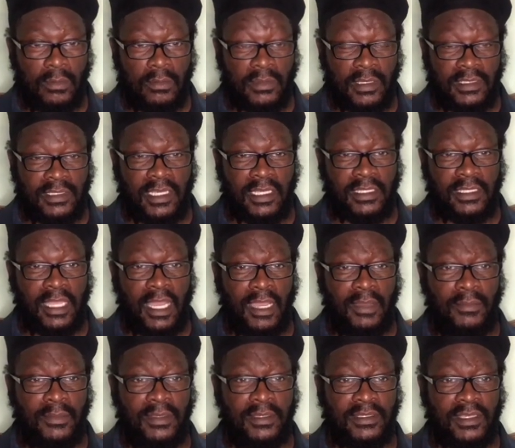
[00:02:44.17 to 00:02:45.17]
They said
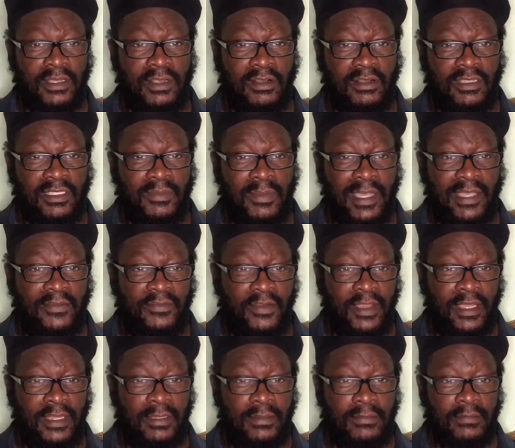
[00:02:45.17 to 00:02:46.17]
diamond's a girl's best
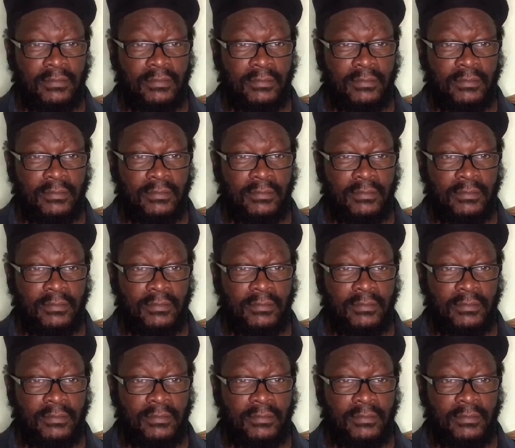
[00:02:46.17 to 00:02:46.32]
friend.